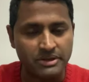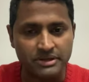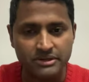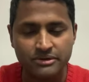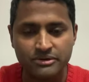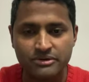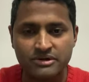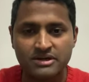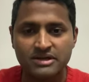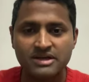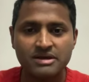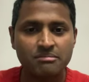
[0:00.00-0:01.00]
new,
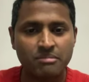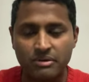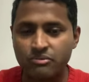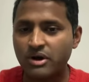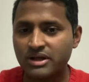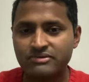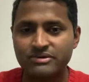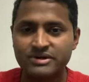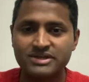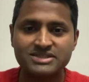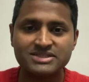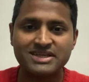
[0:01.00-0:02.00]
but whatever it
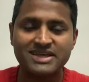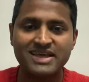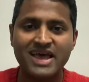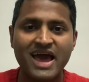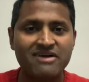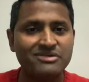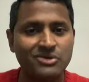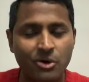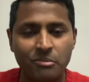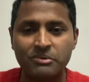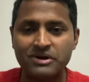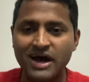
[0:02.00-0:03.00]
is, have an
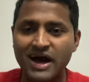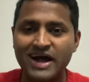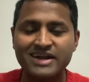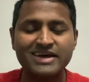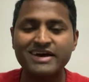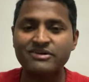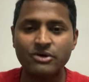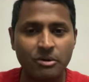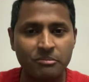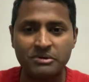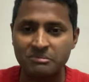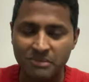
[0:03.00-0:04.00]
open heart and
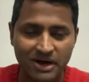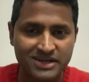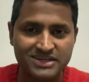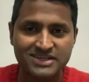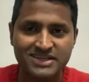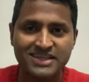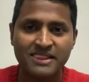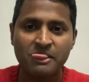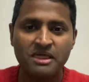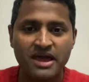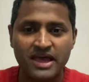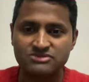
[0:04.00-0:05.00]
open mind
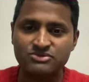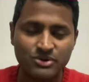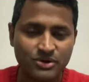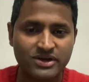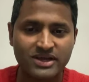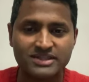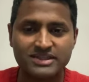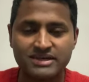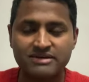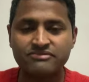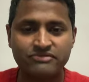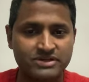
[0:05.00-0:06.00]
as we look at
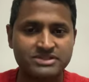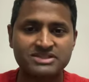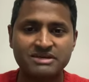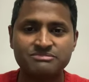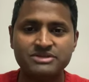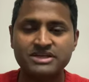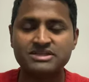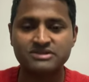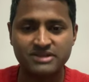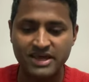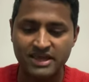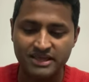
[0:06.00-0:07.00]
the first subject
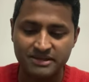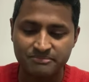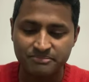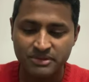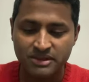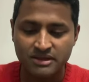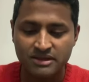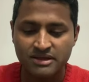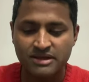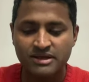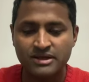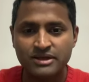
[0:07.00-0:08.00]
today.
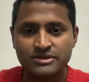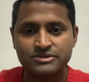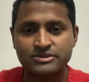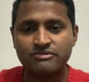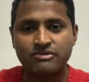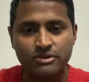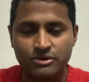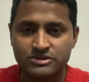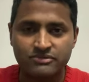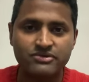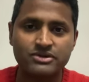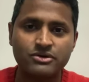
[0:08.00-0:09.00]
So for those
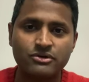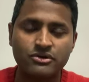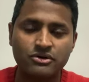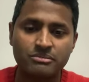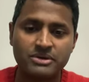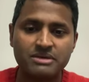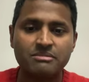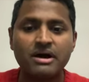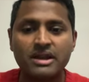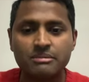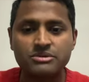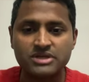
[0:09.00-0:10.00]
of you who don't know me, my
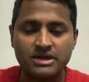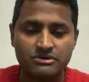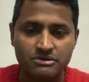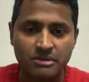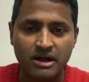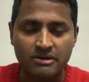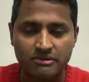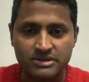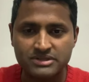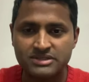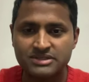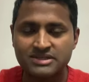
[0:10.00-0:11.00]
name is Andrew
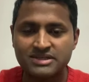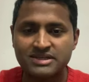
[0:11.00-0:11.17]
Balaranjan,